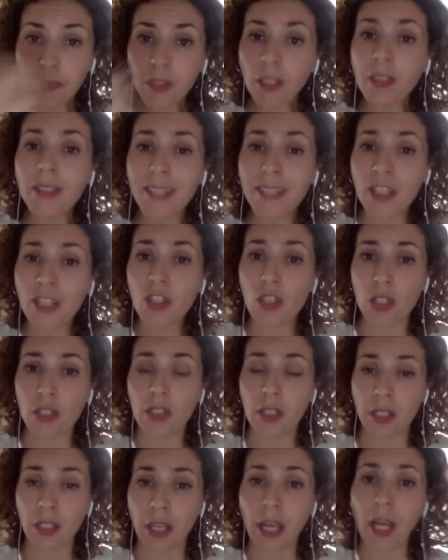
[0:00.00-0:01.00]

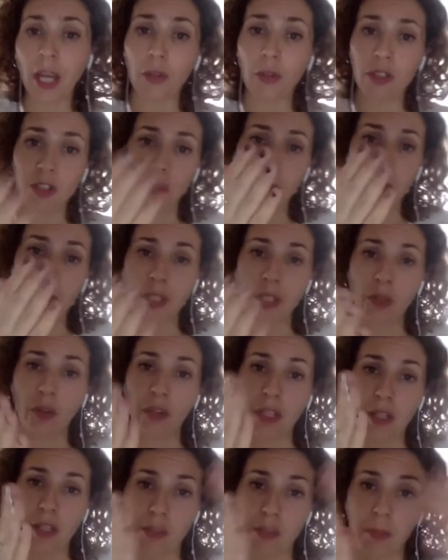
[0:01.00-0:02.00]
tensions inherent in material
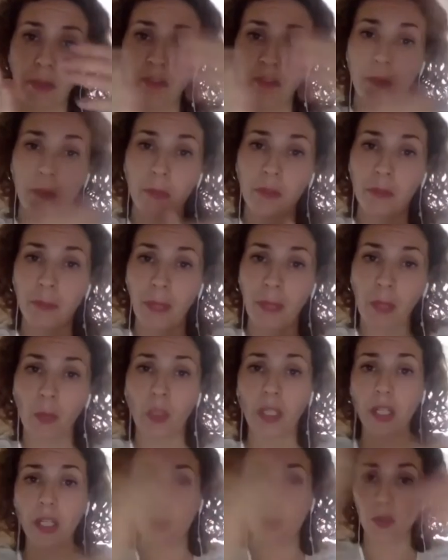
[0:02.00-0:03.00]
that has been filmed by
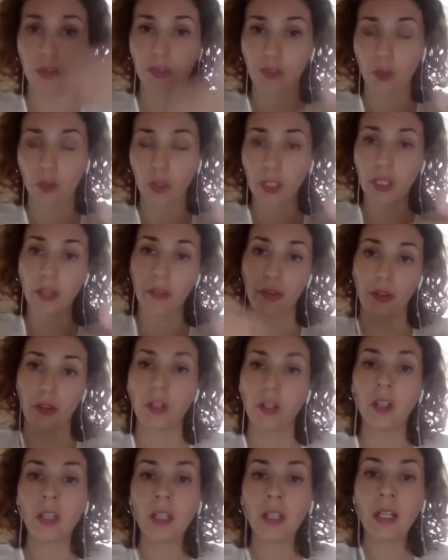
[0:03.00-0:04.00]
one country for
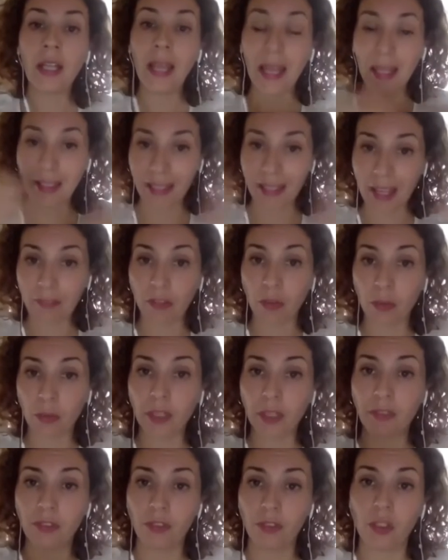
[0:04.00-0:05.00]
another and never
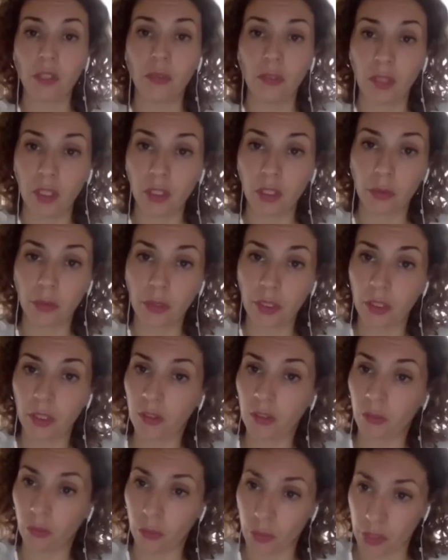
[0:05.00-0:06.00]
really fully legally
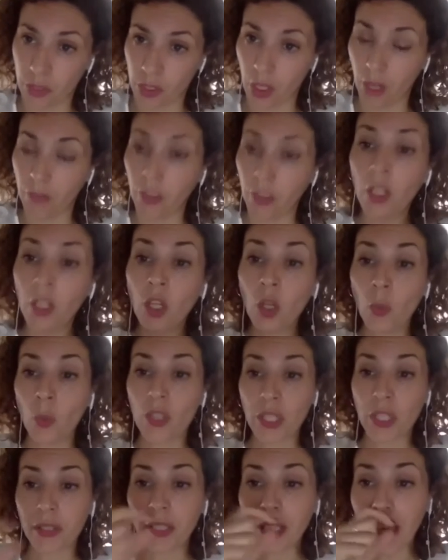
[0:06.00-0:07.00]
resolved,
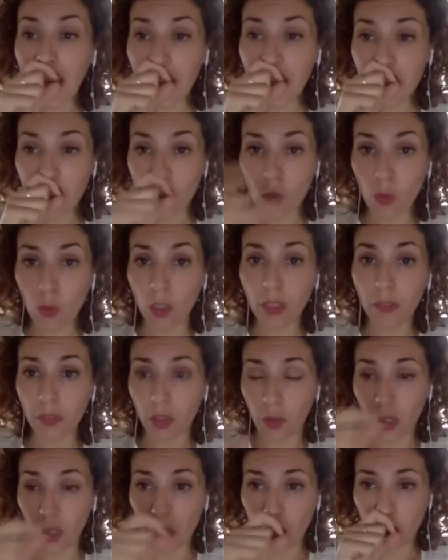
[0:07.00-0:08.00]
which I think answers one of
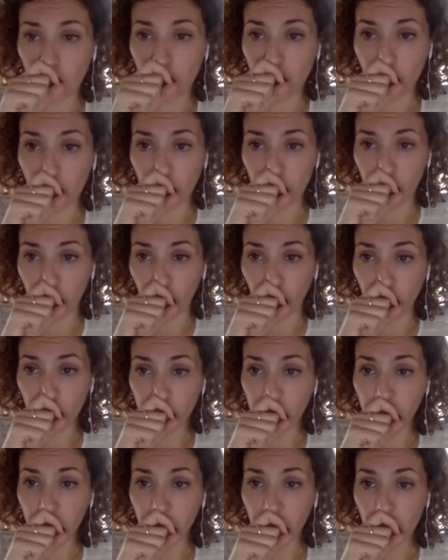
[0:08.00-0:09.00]
the questions that was
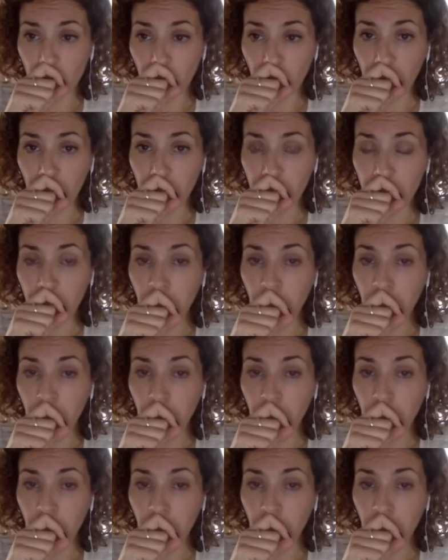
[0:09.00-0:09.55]
posed in the chat